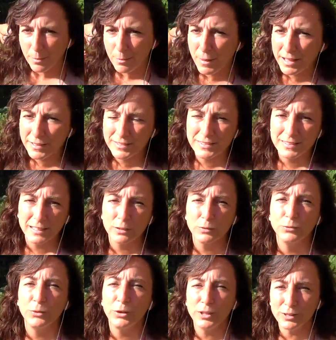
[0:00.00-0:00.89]
by 6
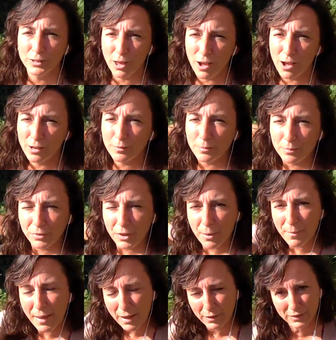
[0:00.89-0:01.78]
foot long,
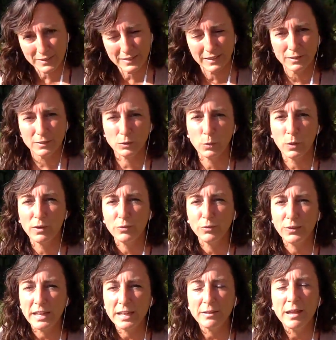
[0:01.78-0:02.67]
about 6 square
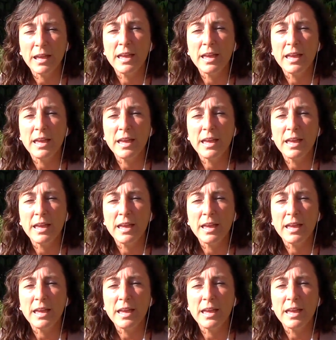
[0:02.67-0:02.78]
feet,